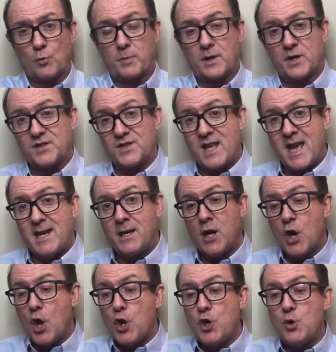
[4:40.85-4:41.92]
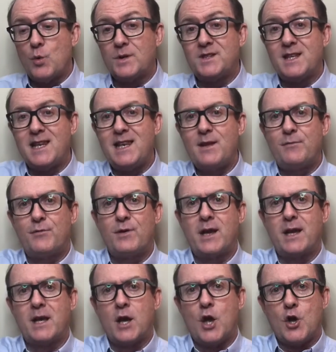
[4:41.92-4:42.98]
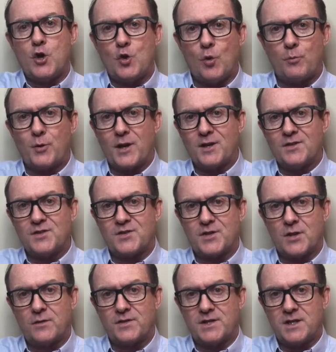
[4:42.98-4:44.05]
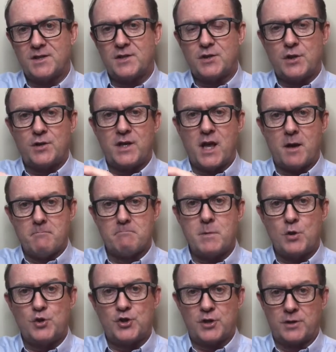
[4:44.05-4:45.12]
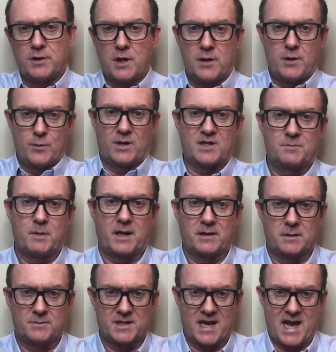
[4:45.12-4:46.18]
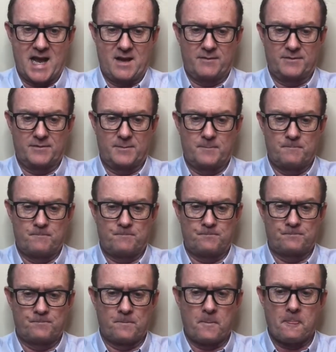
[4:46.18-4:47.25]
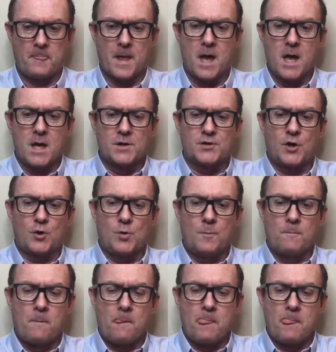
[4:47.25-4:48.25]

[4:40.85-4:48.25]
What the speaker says: because then you are delivering your products and services to the emotion that you expect them to have. So